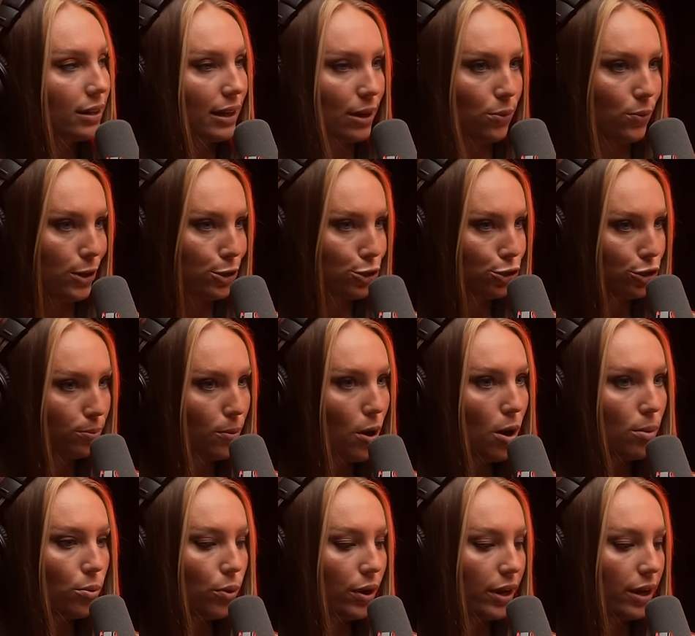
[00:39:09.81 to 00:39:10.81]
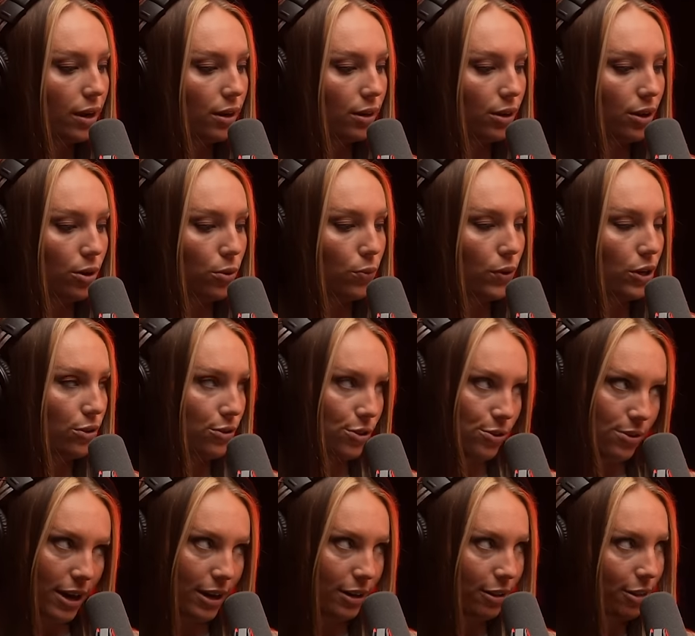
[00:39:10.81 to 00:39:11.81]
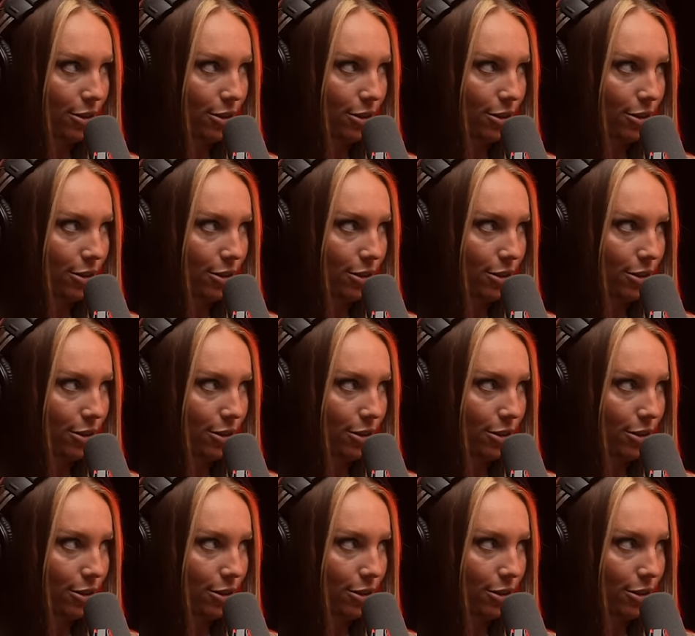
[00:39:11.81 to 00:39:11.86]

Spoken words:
Like, where'd your small boy gun go? We know you had a